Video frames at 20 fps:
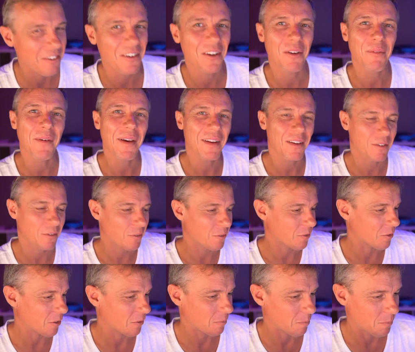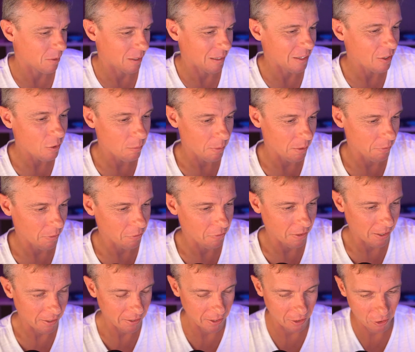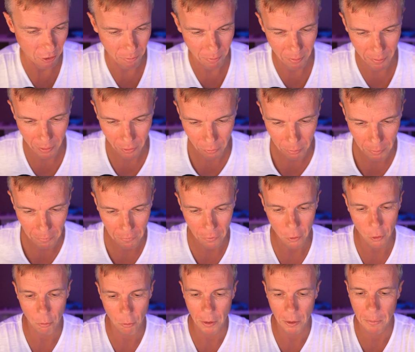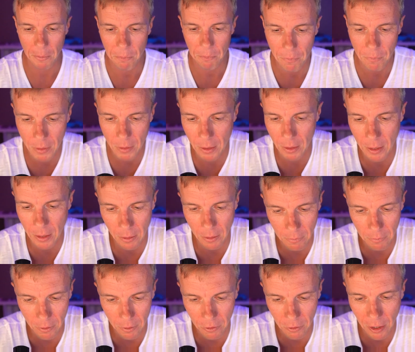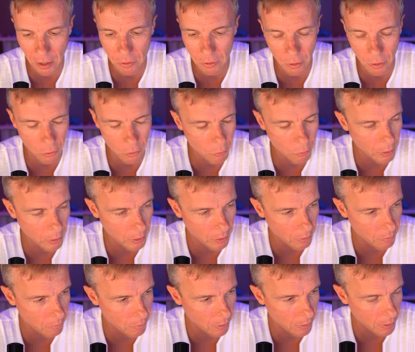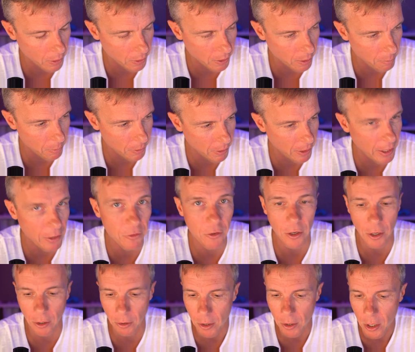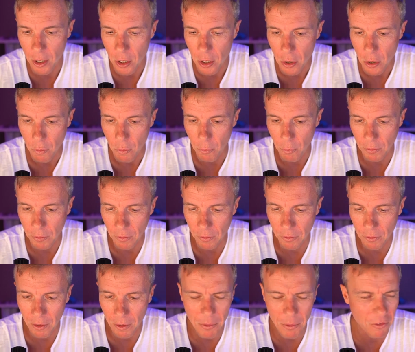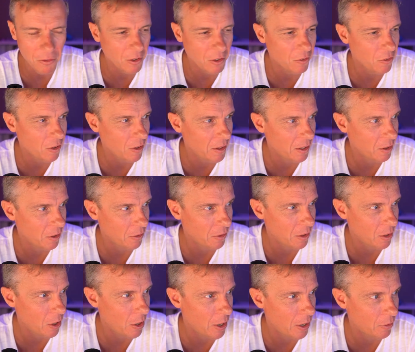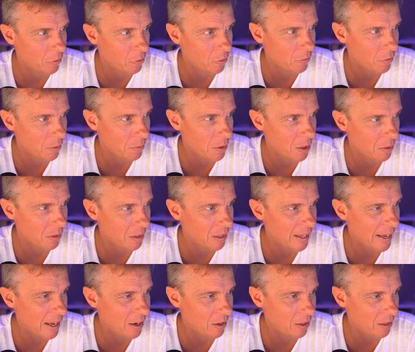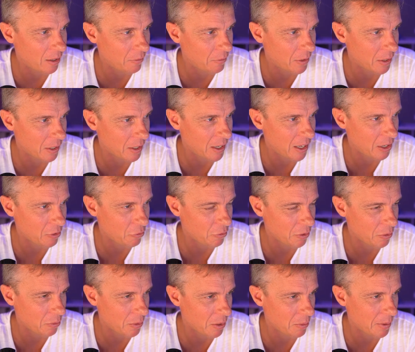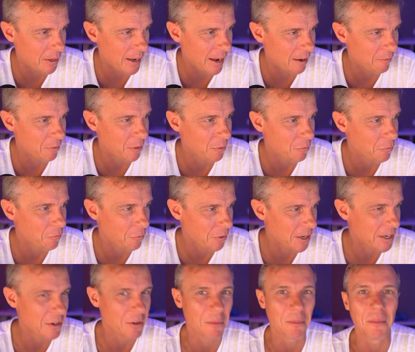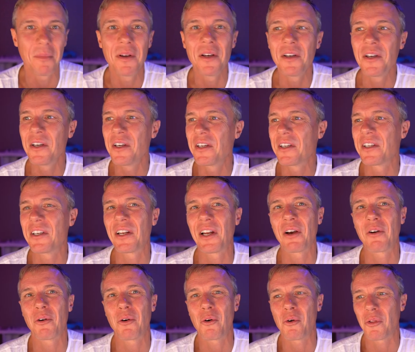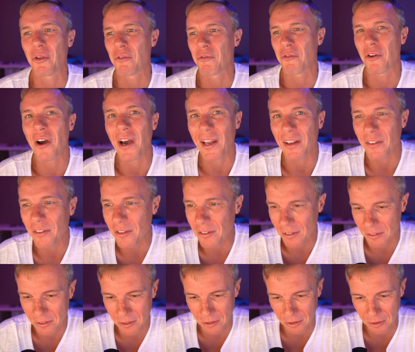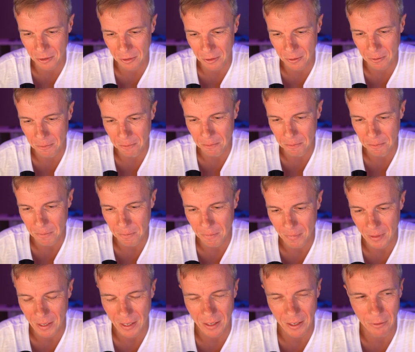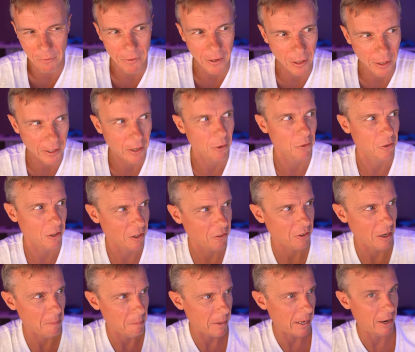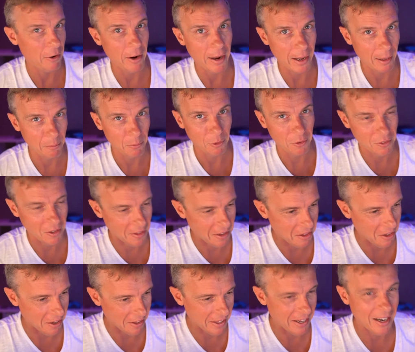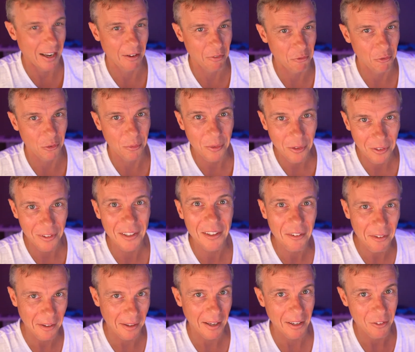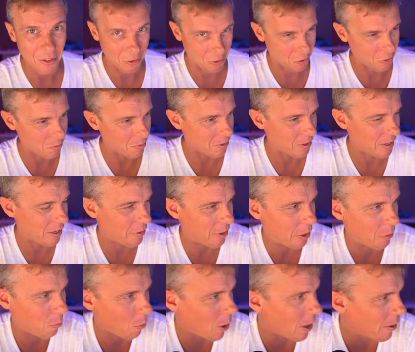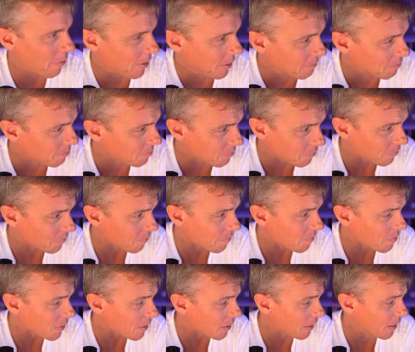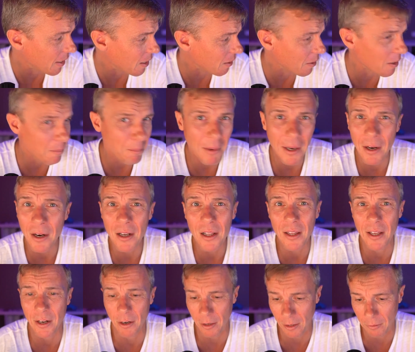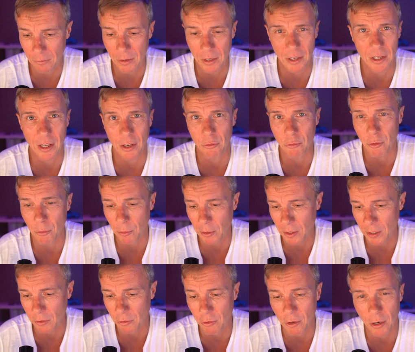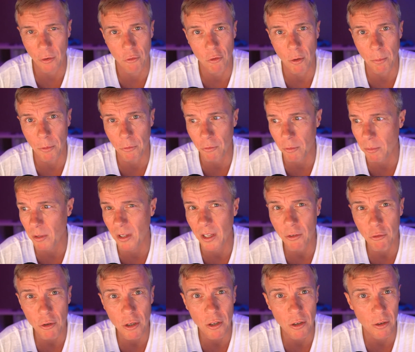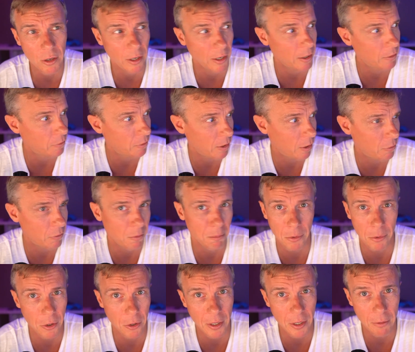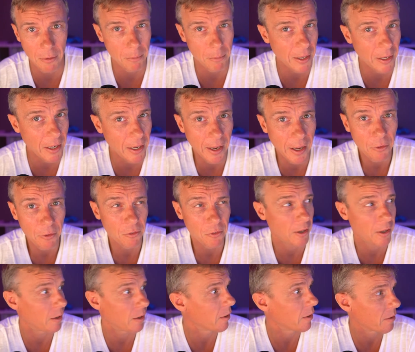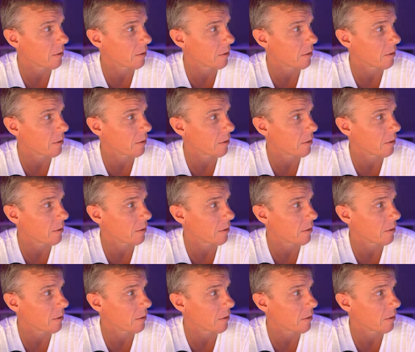And I made a little bit of a snarky comment about this before, where I had a discussion on Twitter, I think a couple of days ago, where someone said something along the lines of, I'm glad I live in a country where we have the freedom, you know, or the rights to, it felt like he was going to say bear arms or something like that afterwards. It was literally like to do our own wiring. And I'm like, mate, I'm glad I live in a country where they try and stop us from electrocuting ourselves or burning our bloody house down.